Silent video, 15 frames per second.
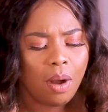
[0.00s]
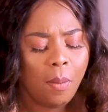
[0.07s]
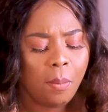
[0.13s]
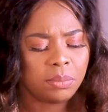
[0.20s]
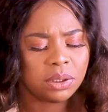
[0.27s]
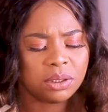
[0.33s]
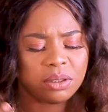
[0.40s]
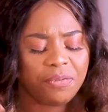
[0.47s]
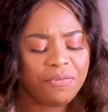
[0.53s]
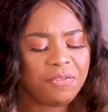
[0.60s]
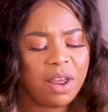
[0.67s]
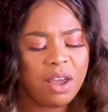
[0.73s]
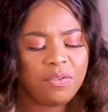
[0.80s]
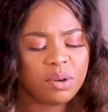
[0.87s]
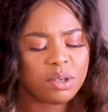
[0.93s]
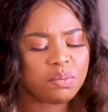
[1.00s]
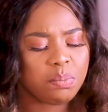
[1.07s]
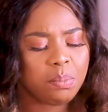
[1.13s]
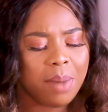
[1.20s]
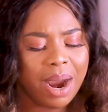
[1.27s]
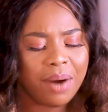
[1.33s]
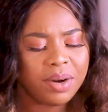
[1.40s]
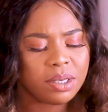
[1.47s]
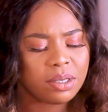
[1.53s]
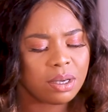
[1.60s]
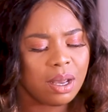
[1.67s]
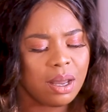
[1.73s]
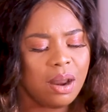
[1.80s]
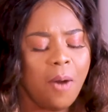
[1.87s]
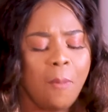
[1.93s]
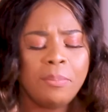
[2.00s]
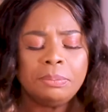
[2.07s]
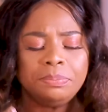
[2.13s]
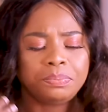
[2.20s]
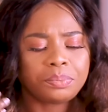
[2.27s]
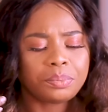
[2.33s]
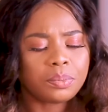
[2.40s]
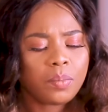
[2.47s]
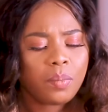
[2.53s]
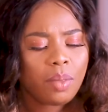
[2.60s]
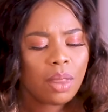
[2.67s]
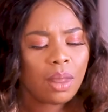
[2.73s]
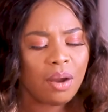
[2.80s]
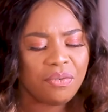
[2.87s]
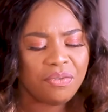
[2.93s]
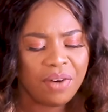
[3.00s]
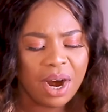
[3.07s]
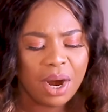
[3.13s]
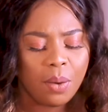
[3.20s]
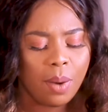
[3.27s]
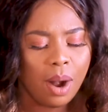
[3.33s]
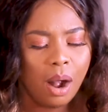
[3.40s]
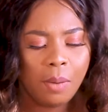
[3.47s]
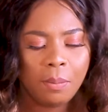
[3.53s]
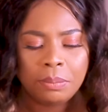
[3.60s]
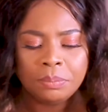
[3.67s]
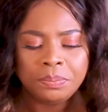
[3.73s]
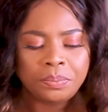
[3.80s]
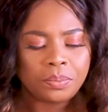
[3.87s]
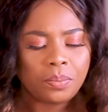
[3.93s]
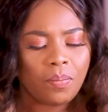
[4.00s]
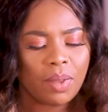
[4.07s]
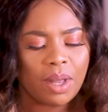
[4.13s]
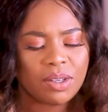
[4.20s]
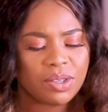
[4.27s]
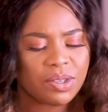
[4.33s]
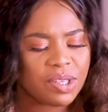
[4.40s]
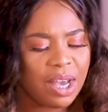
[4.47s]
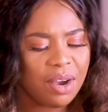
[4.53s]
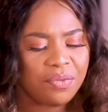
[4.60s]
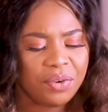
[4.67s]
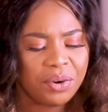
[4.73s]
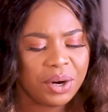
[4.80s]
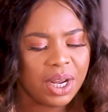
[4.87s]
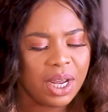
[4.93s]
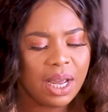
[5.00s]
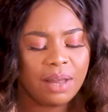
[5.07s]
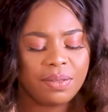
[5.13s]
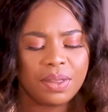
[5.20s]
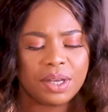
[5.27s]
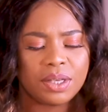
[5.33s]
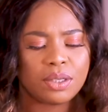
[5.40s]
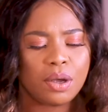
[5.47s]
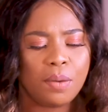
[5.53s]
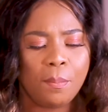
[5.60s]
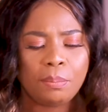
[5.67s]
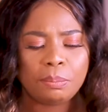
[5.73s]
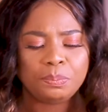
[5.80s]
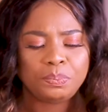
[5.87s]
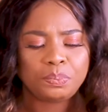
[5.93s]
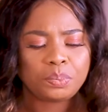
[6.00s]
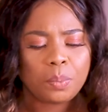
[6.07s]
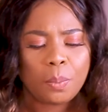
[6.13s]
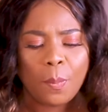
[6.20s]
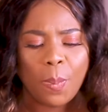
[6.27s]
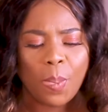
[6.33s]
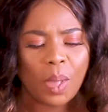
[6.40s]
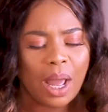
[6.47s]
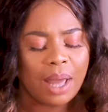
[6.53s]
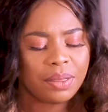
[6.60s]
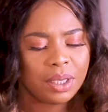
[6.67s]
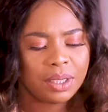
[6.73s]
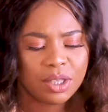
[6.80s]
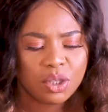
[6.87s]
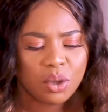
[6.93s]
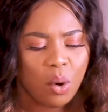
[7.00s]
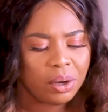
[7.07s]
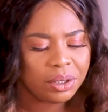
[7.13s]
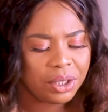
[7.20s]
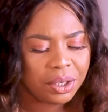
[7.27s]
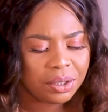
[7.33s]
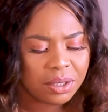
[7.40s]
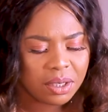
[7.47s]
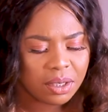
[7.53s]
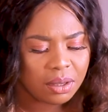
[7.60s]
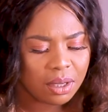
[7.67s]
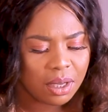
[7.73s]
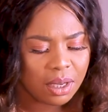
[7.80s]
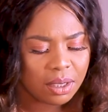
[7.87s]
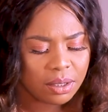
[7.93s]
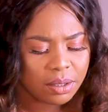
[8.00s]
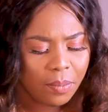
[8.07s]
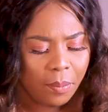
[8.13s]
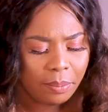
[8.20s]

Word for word: The, the flavors marry together very well. There's savory and there's some, um, I think there's onions in this.